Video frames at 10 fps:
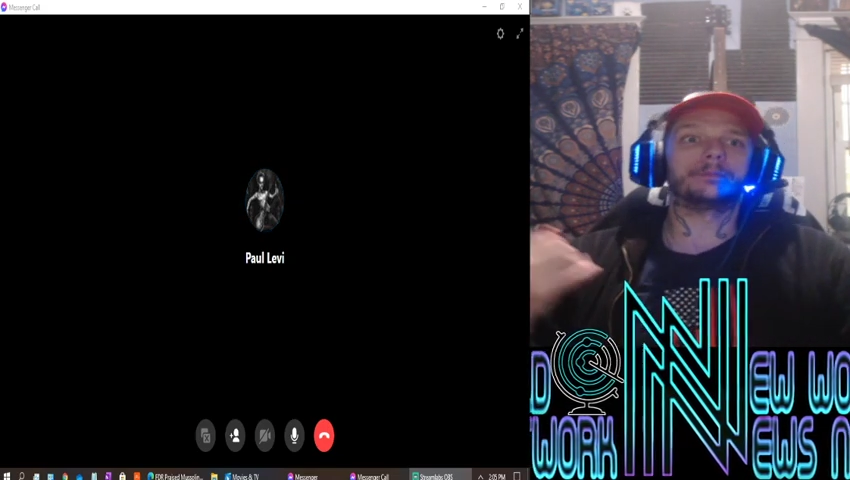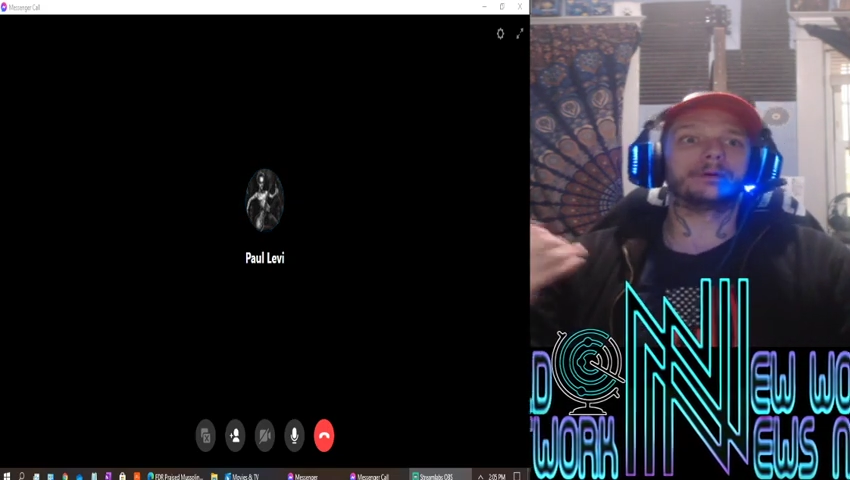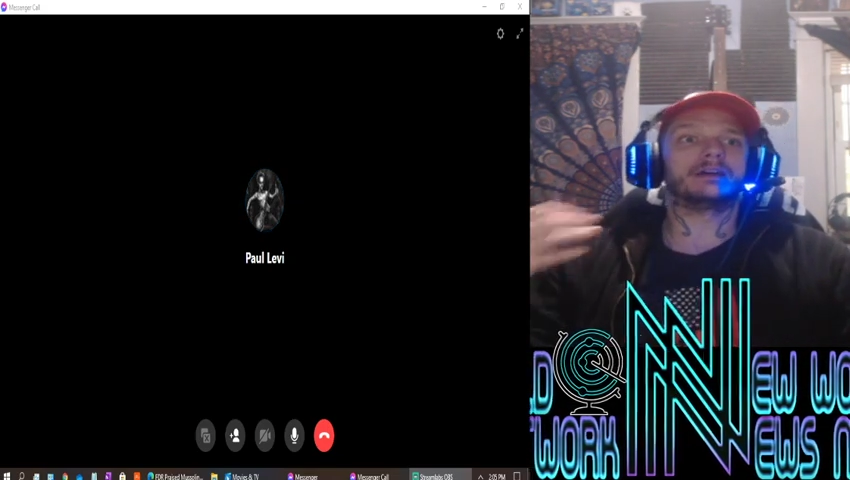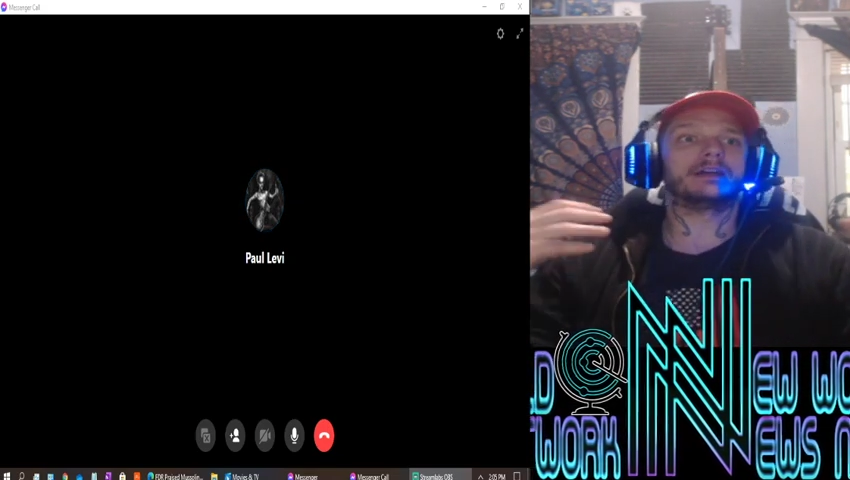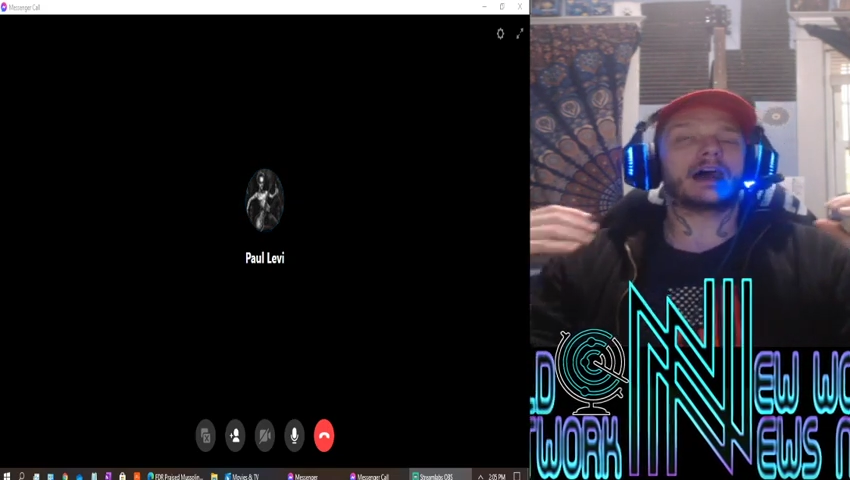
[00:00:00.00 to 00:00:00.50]

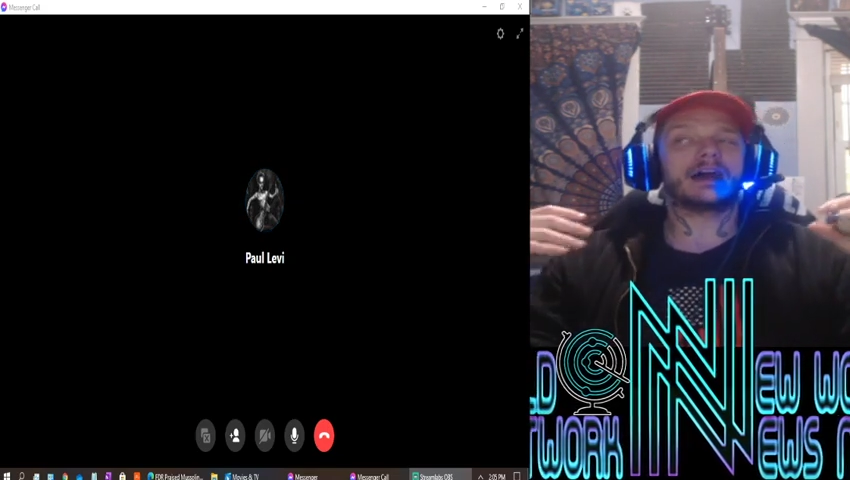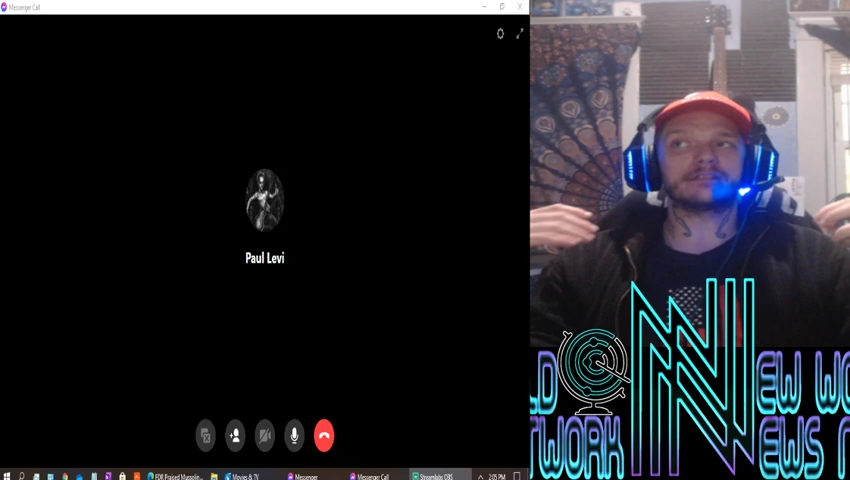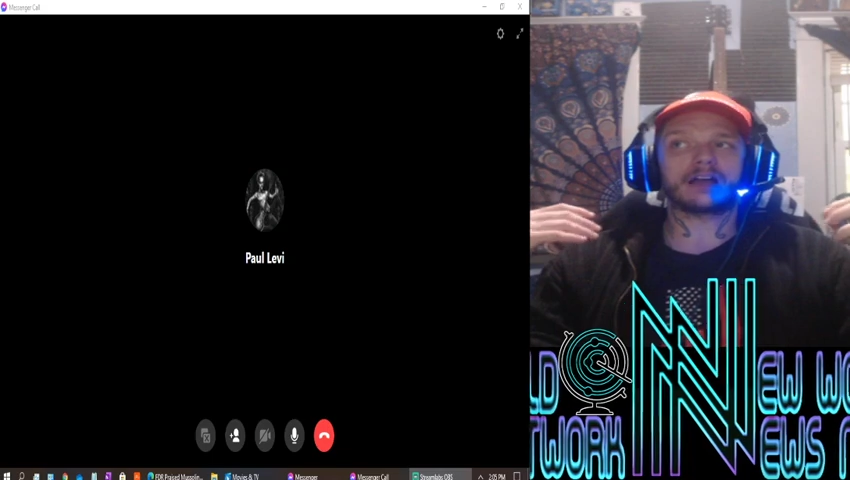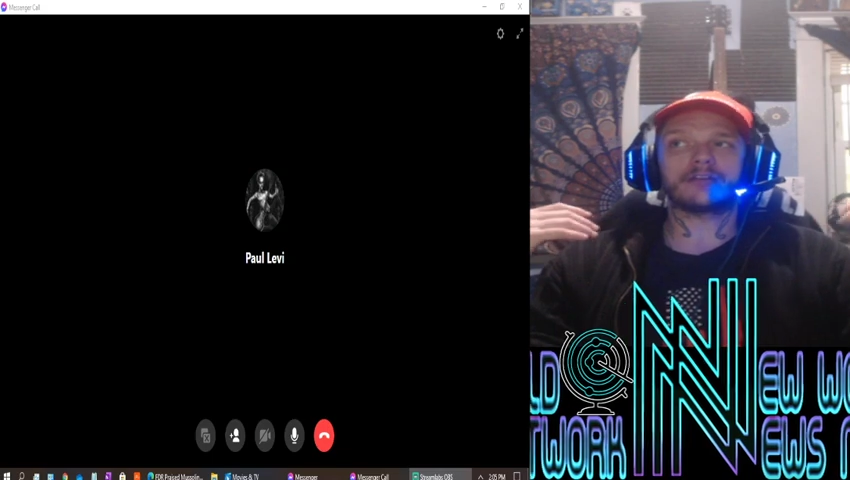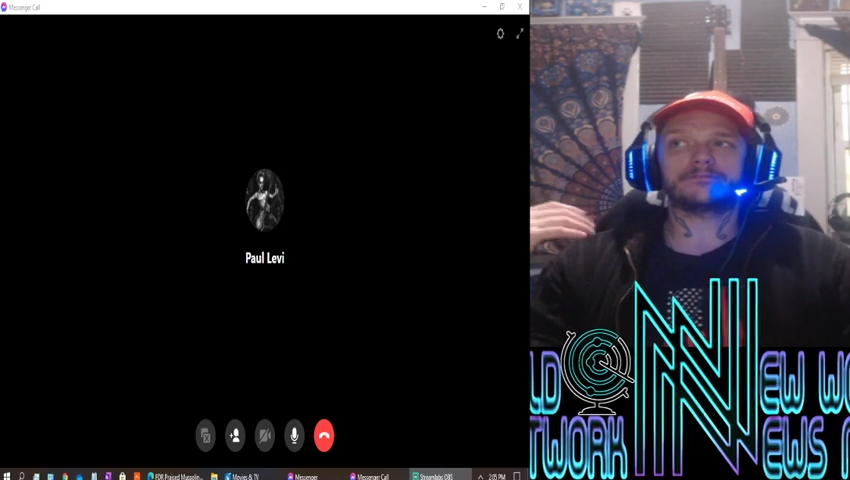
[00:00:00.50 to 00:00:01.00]
But
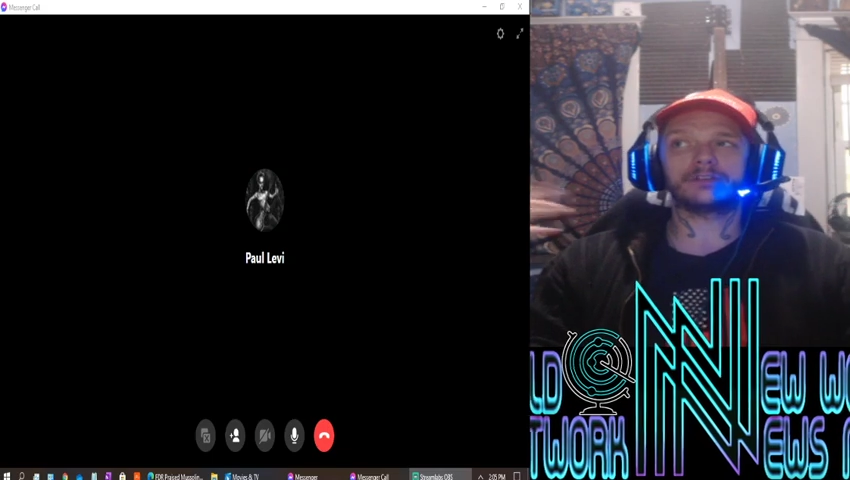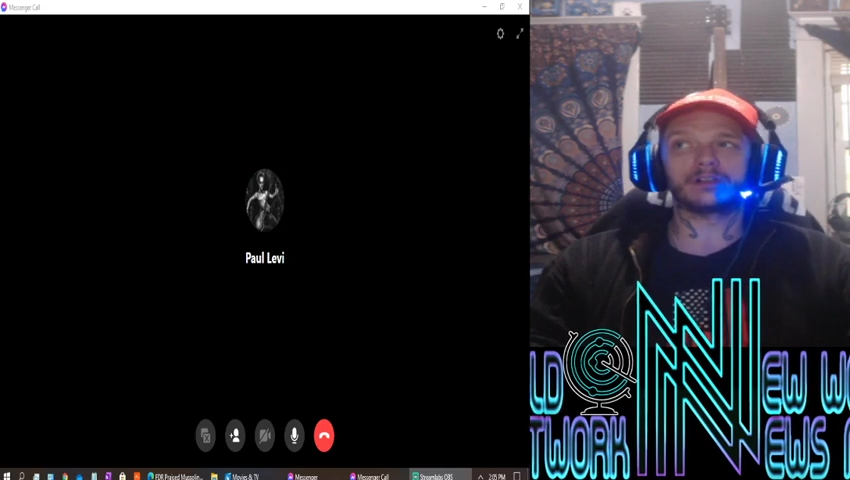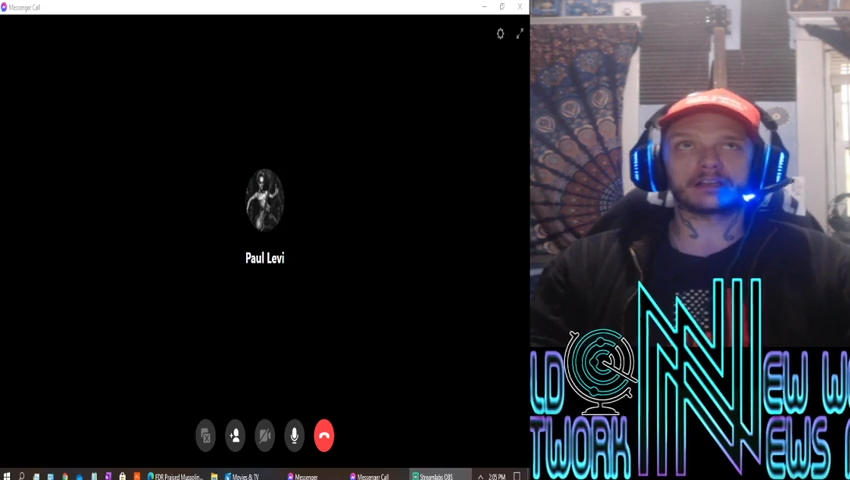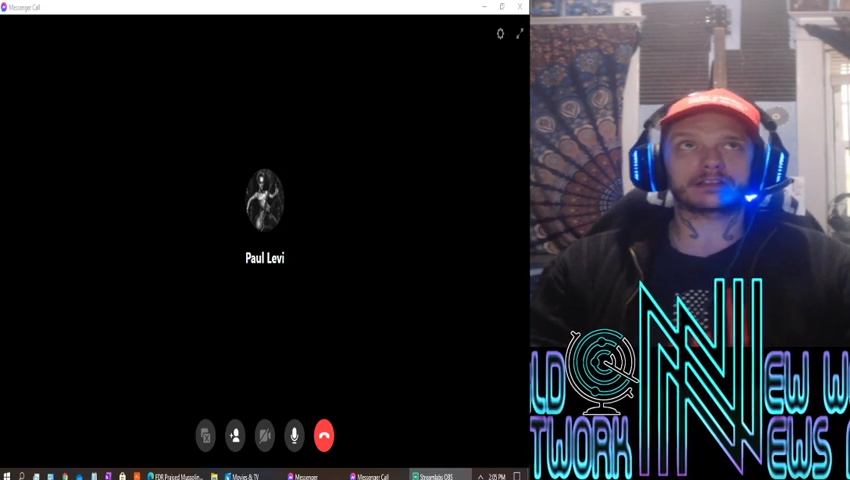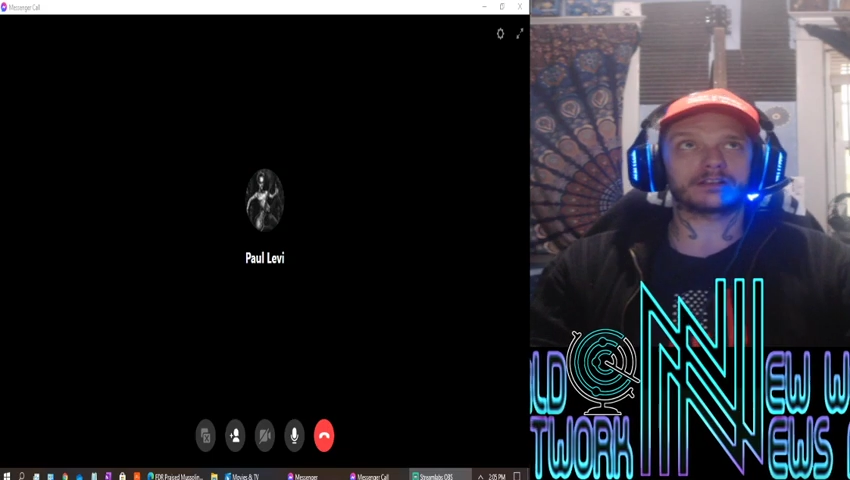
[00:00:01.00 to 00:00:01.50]
I feel like